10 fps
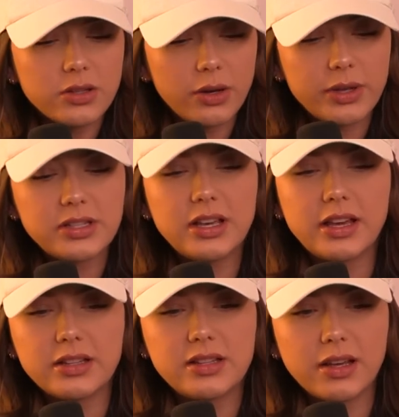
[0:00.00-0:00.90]
So anyways, he
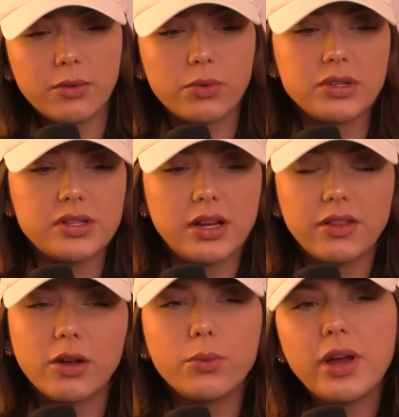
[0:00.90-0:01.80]
gets it. We're sitting
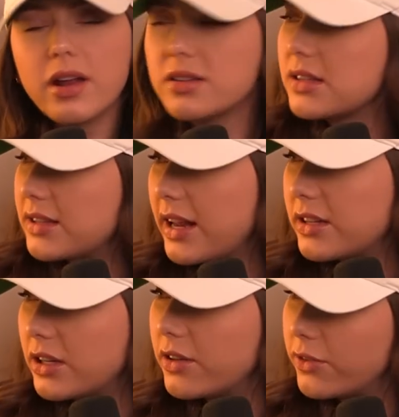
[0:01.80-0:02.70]
there. We honestly sat at
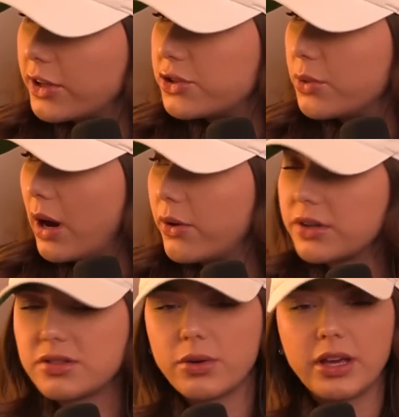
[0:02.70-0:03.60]
dinner for 2
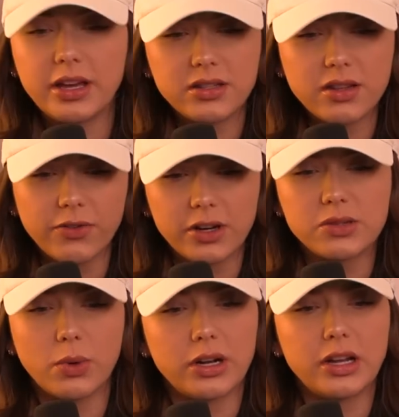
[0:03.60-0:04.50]
hours. So he gets the
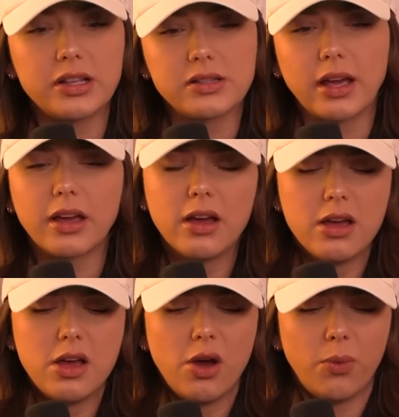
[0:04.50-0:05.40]
first one, and he's like,
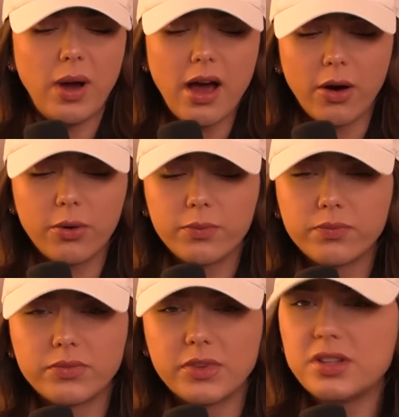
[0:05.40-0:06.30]
wow,
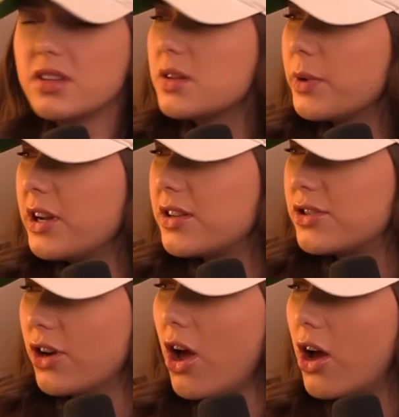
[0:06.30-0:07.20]
this is pretty
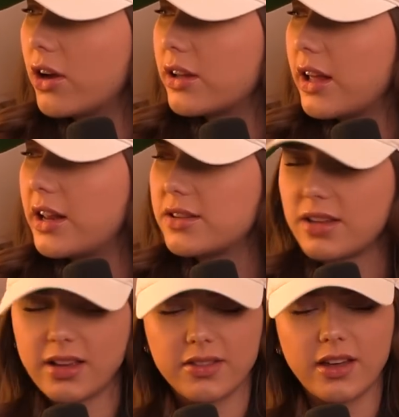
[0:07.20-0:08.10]
strong. And he's
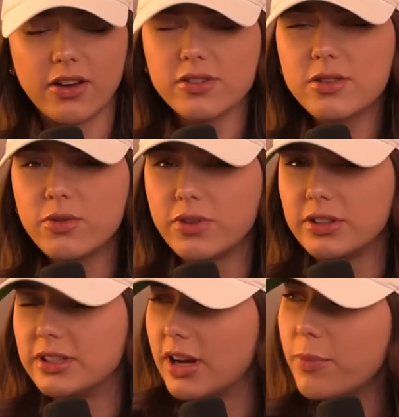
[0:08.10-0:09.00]
like, they also
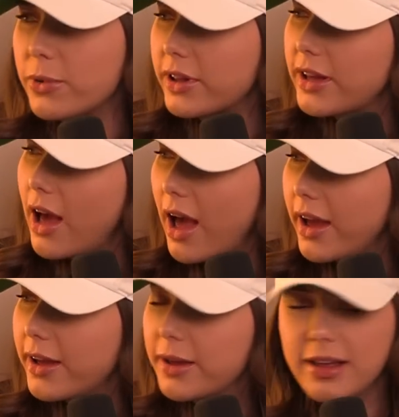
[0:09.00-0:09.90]
filled it up really
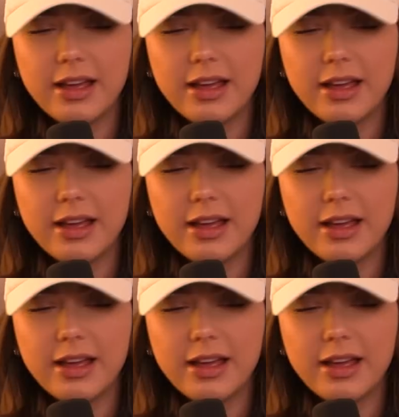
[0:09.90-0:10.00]
high.